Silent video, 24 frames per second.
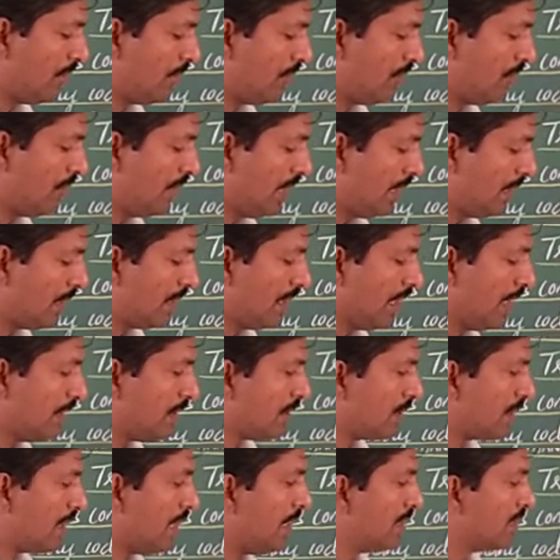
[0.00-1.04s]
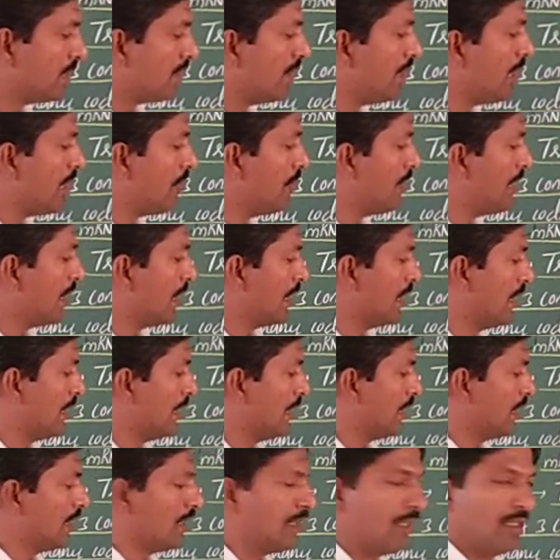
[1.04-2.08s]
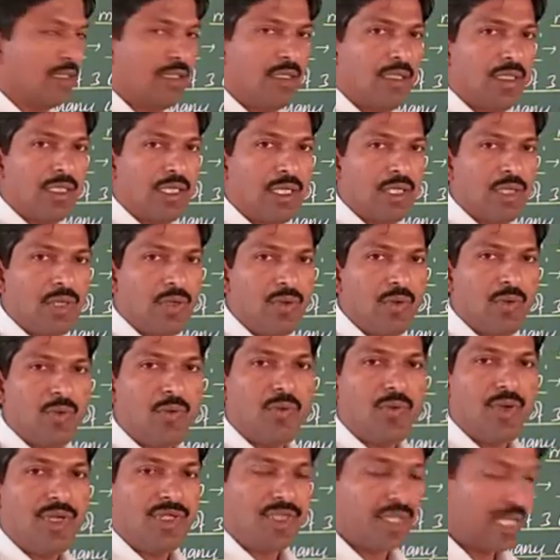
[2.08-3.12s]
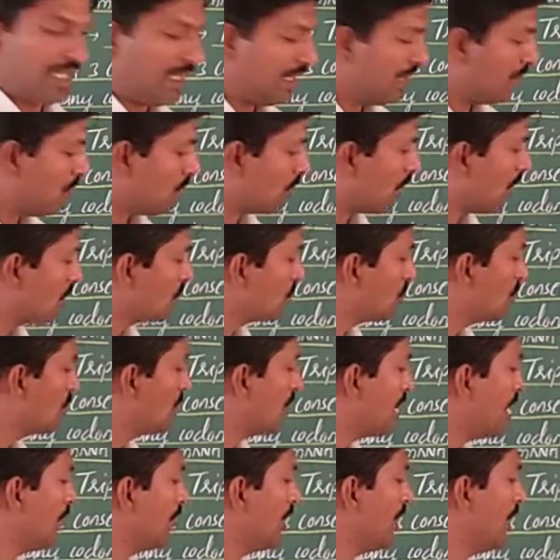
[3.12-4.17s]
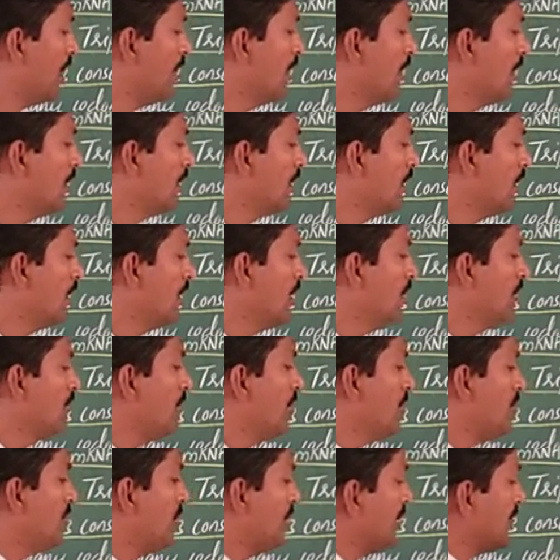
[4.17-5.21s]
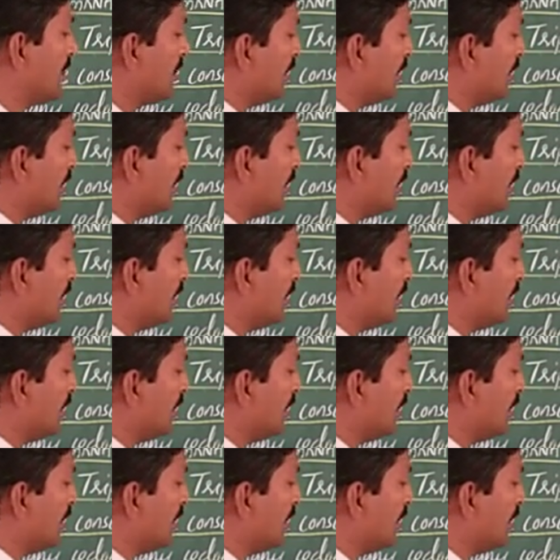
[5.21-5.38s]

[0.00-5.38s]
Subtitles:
it reads the mRNA. Which anticodon should come here? If it is